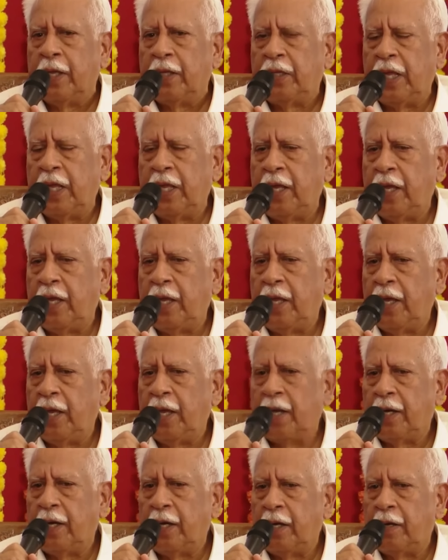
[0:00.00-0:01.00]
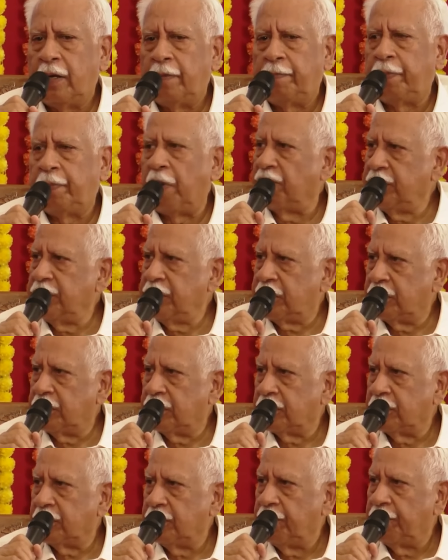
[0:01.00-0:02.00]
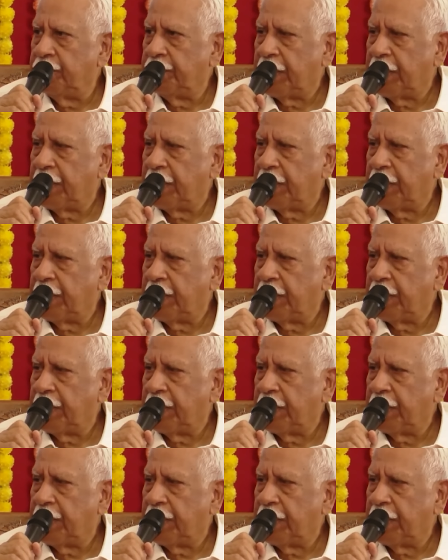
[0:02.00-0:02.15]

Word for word: The provinces